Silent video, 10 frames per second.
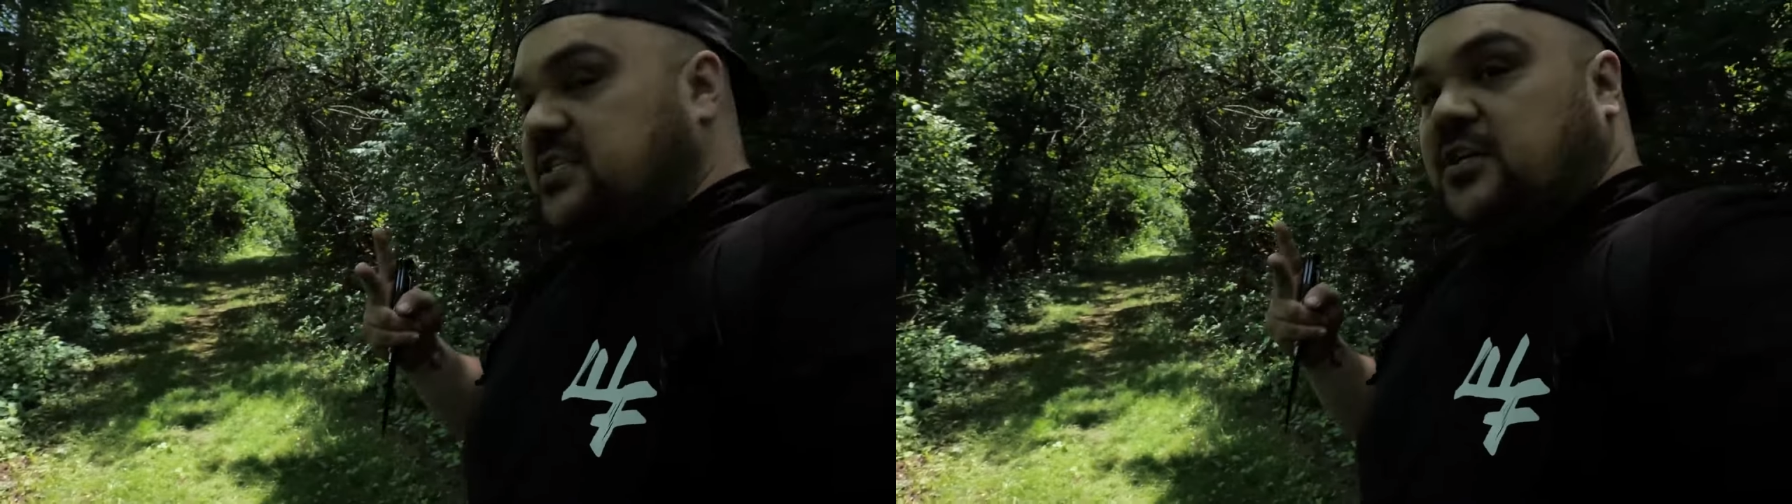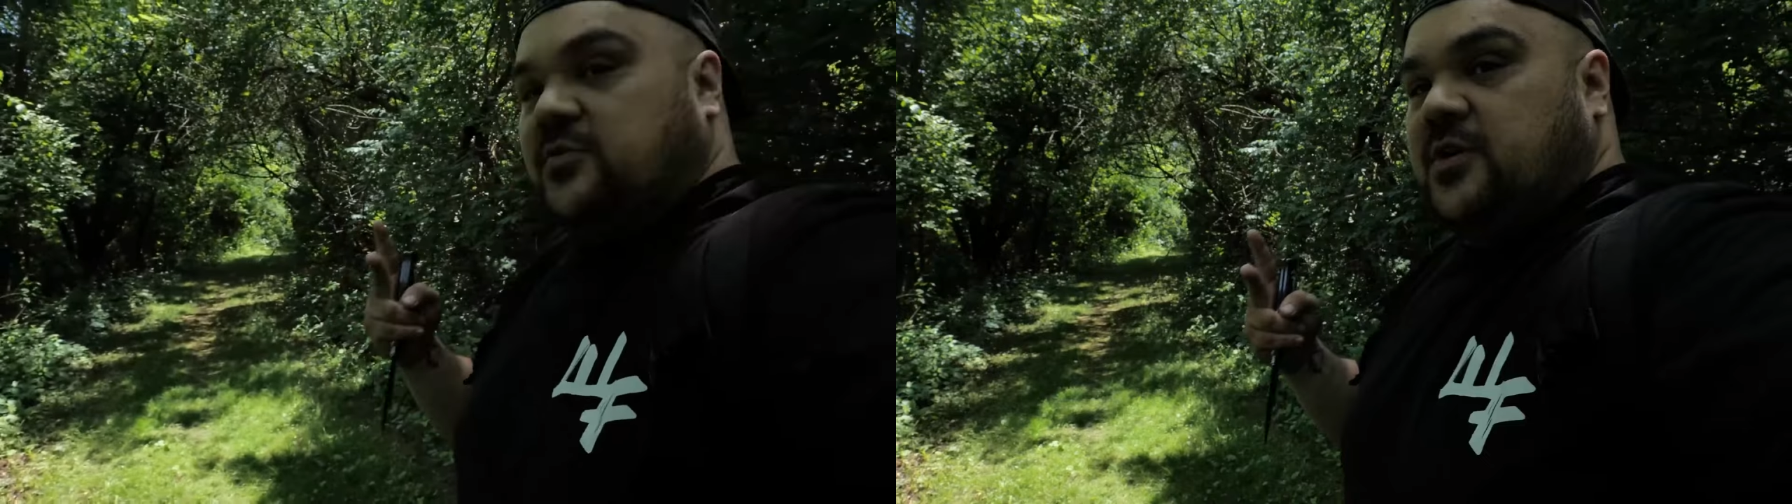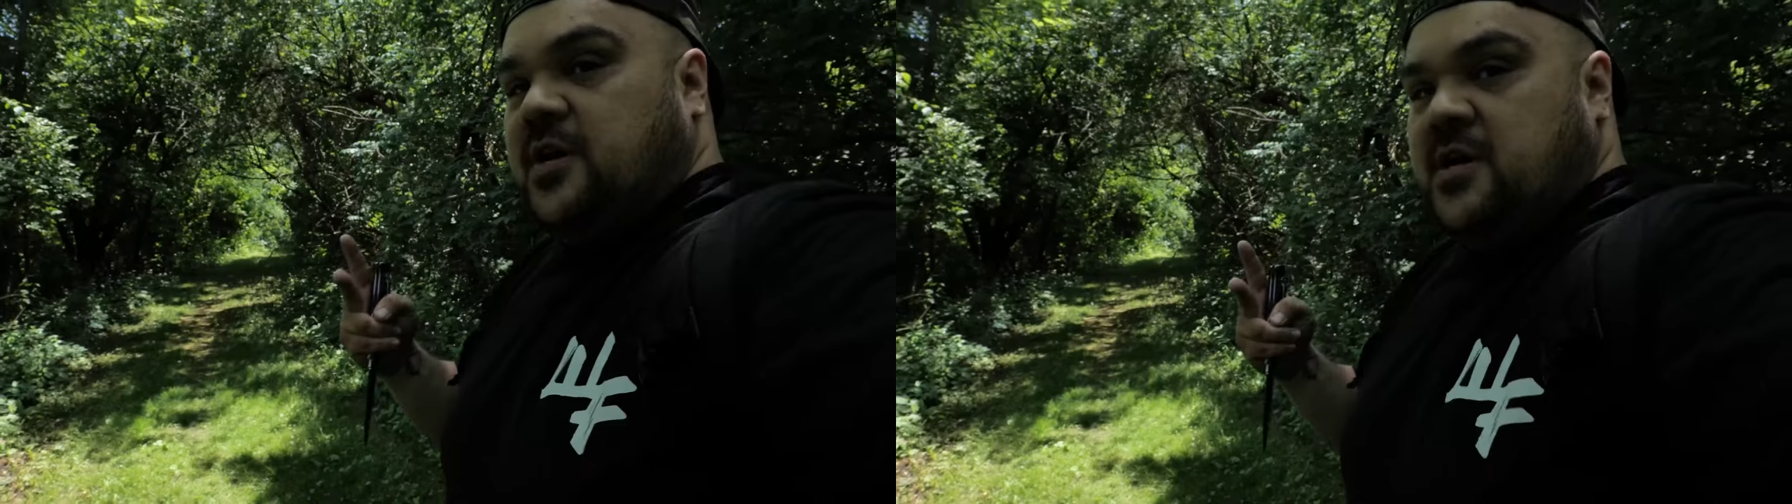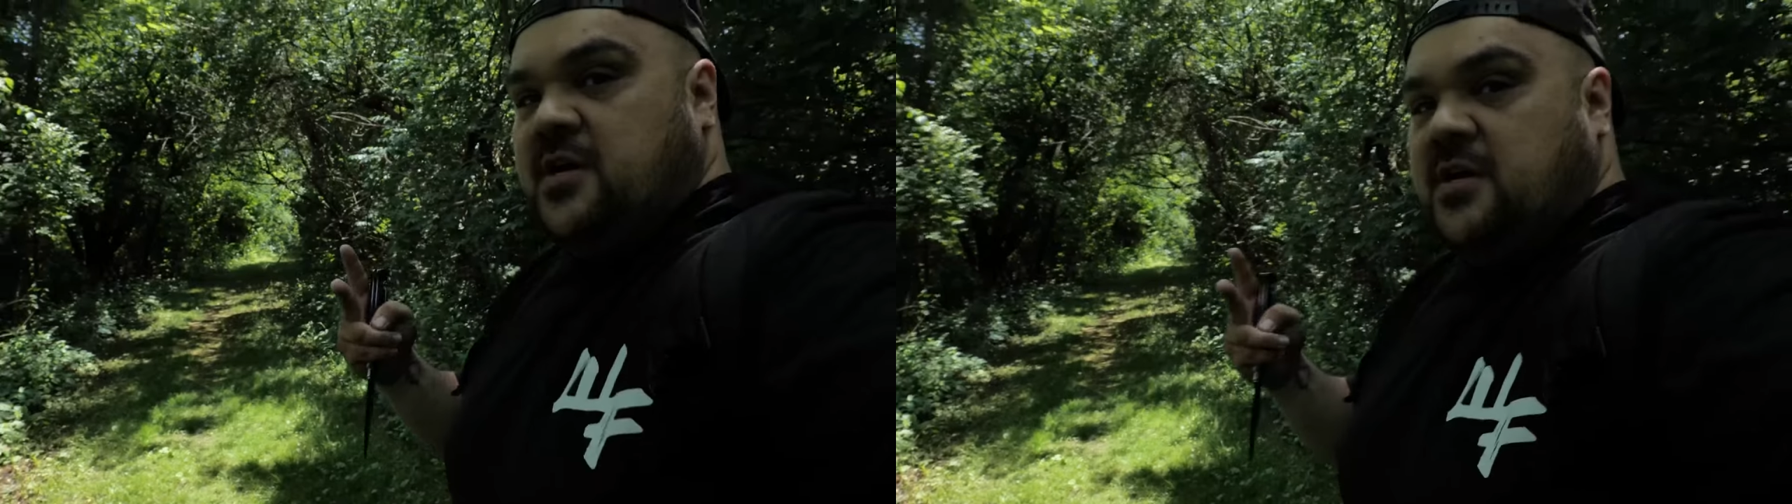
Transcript: silver